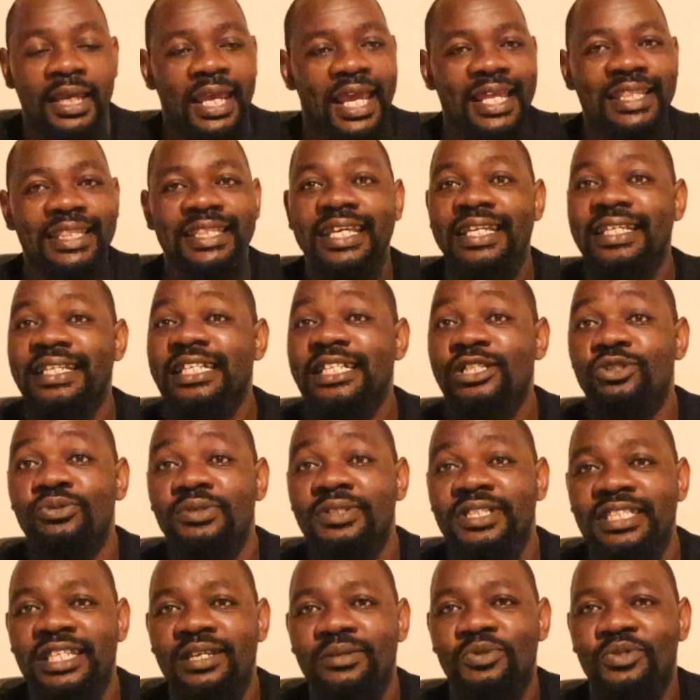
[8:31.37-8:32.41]
and they need to
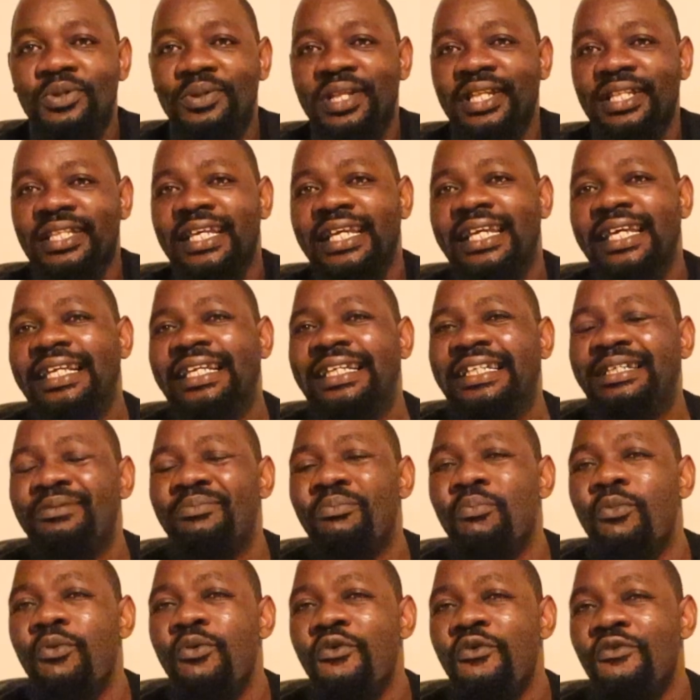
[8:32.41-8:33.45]
steam so that they can
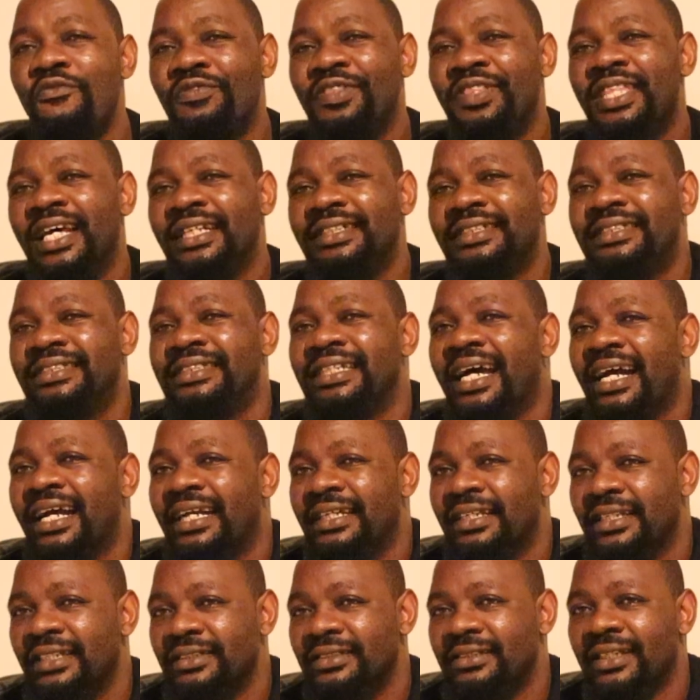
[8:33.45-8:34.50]
remove that
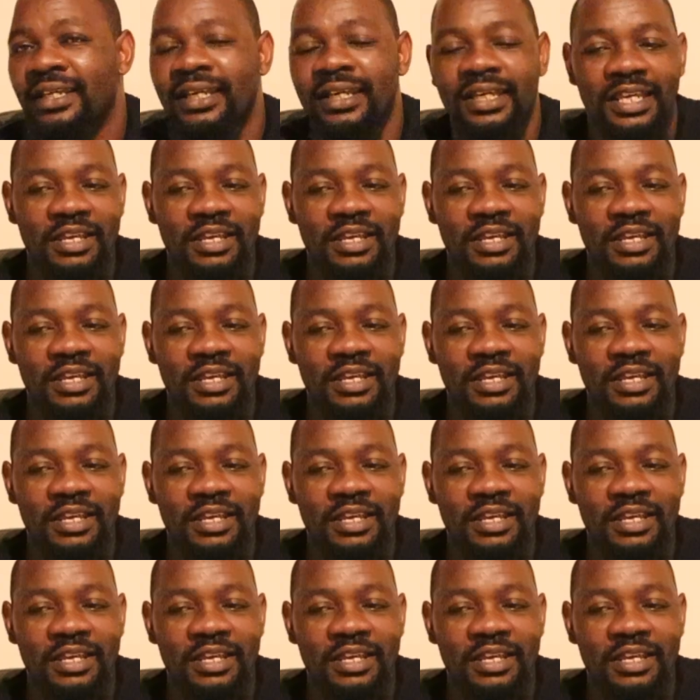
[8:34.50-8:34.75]
darkness